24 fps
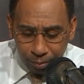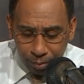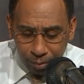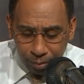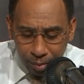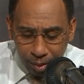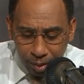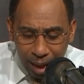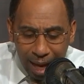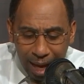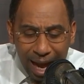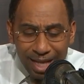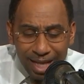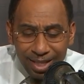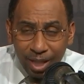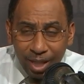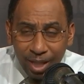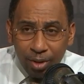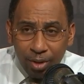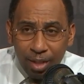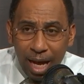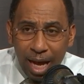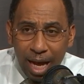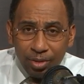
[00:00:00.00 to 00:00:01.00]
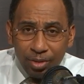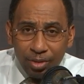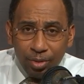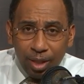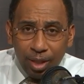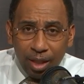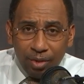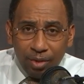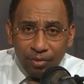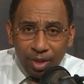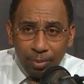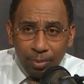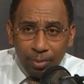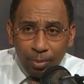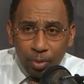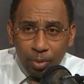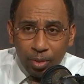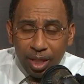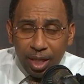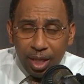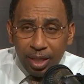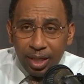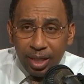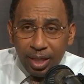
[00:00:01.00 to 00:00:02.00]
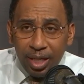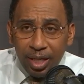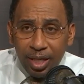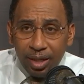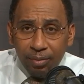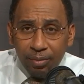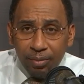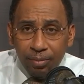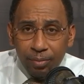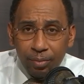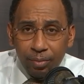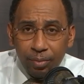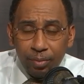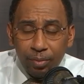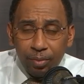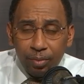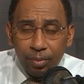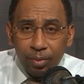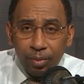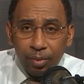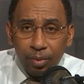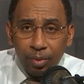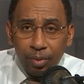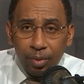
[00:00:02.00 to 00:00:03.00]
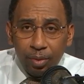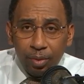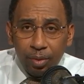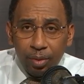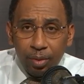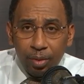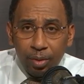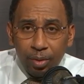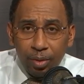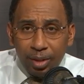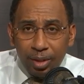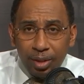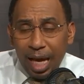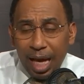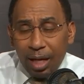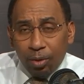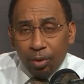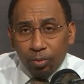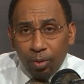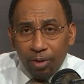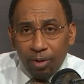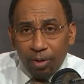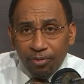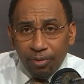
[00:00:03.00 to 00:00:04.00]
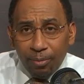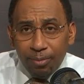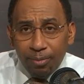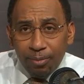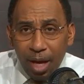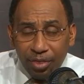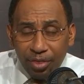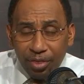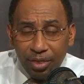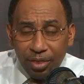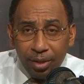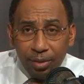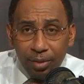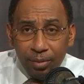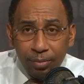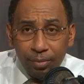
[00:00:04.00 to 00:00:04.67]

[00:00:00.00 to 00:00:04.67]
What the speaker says: I said on national television, I'm going to say it again, because I don't run from nothing.